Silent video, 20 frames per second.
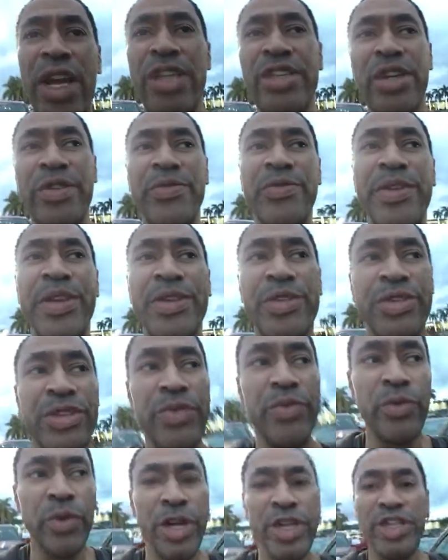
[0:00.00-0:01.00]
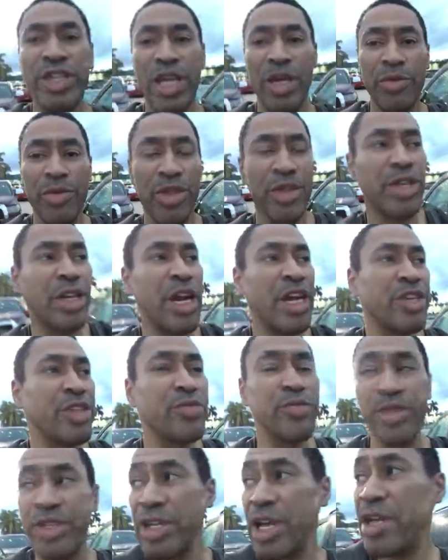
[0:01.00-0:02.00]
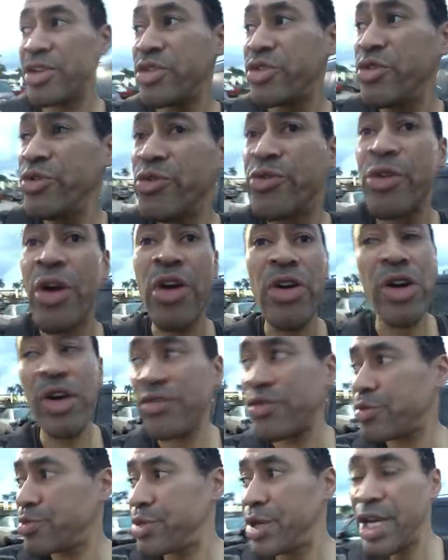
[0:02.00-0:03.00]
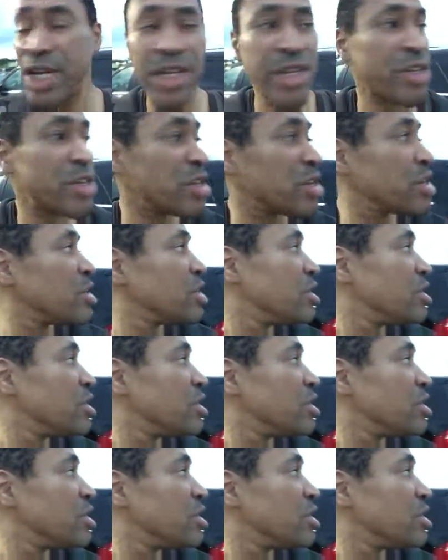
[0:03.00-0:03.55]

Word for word: As I figured, he wasn't able to catch him, sat too far off the pace.